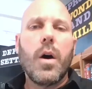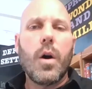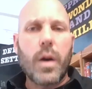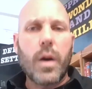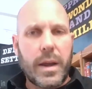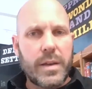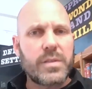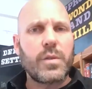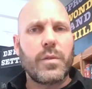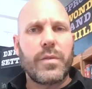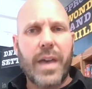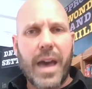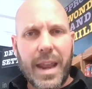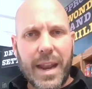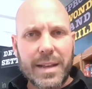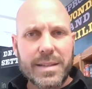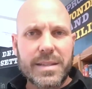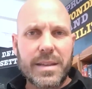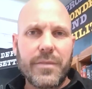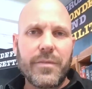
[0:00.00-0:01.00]
All right. So that
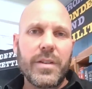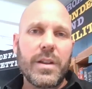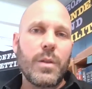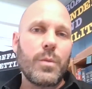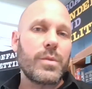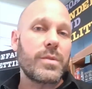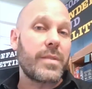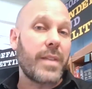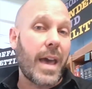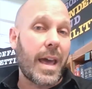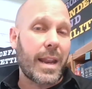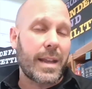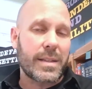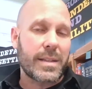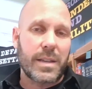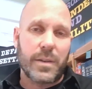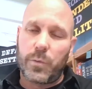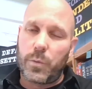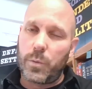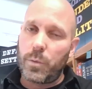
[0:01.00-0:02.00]
activity was that
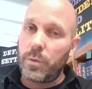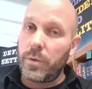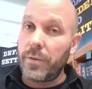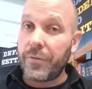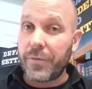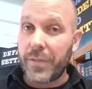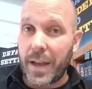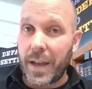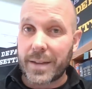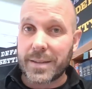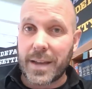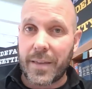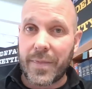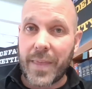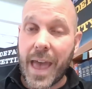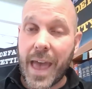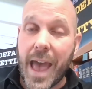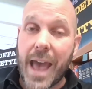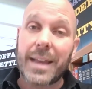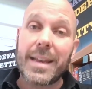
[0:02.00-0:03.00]
activity. We reflect on
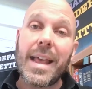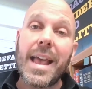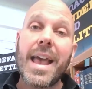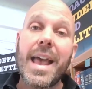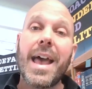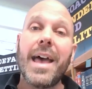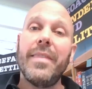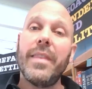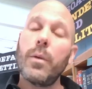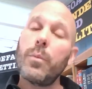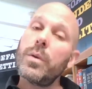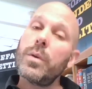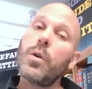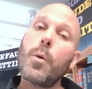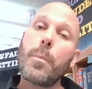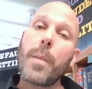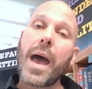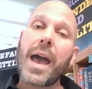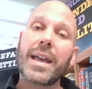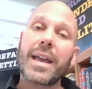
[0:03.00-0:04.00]
that. And then we
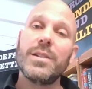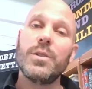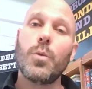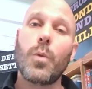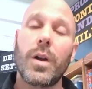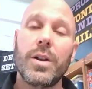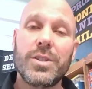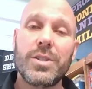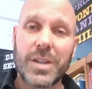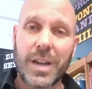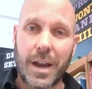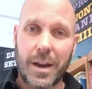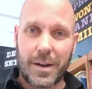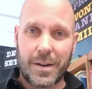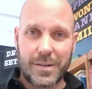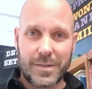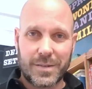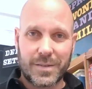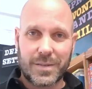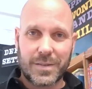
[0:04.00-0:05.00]
go back into our
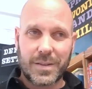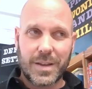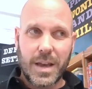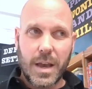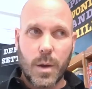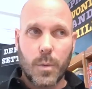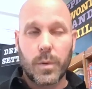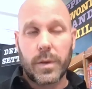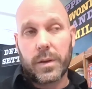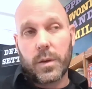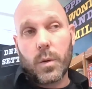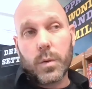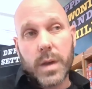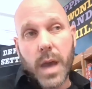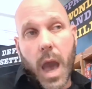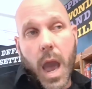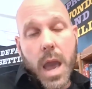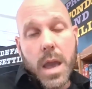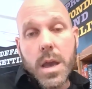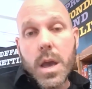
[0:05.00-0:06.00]
chairs. And we're like,
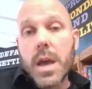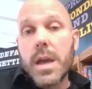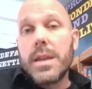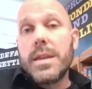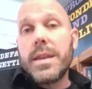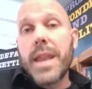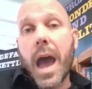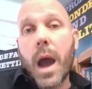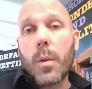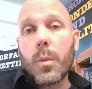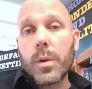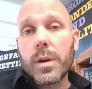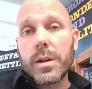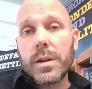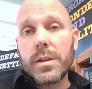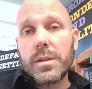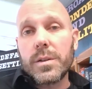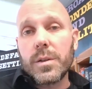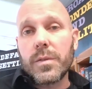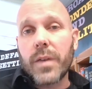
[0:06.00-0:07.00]
okay, now we're going
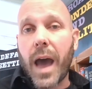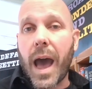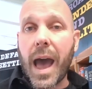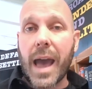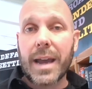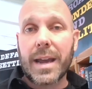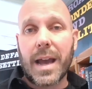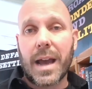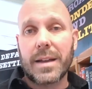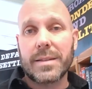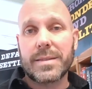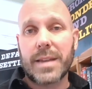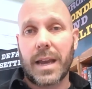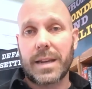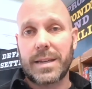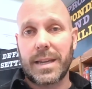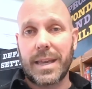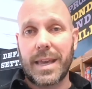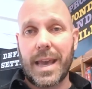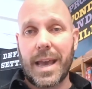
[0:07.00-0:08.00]
to do the eye
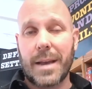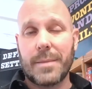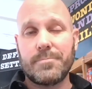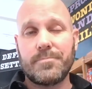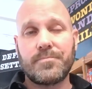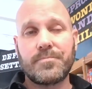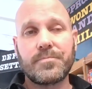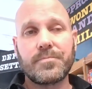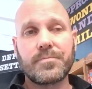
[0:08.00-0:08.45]
contact again.